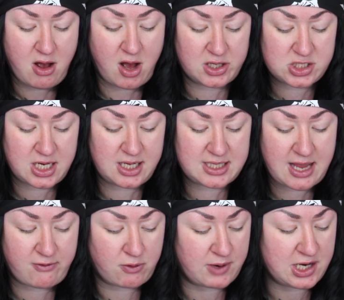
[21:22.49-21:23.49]
All shades
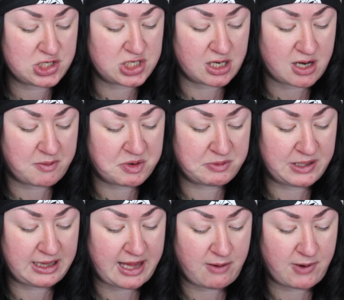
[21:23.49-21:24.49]
have a rich yet
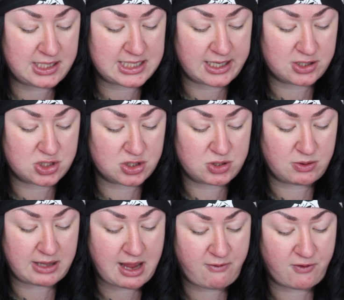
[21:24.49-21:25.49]
comfortably lightweight texture to
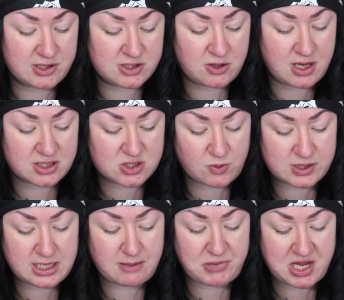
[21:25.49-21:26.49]
allow for
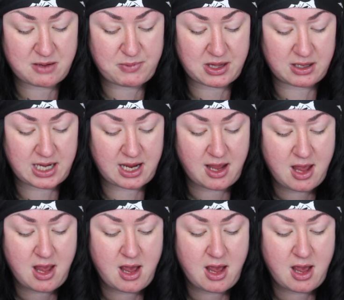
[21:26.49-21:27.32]
exquisite blendability,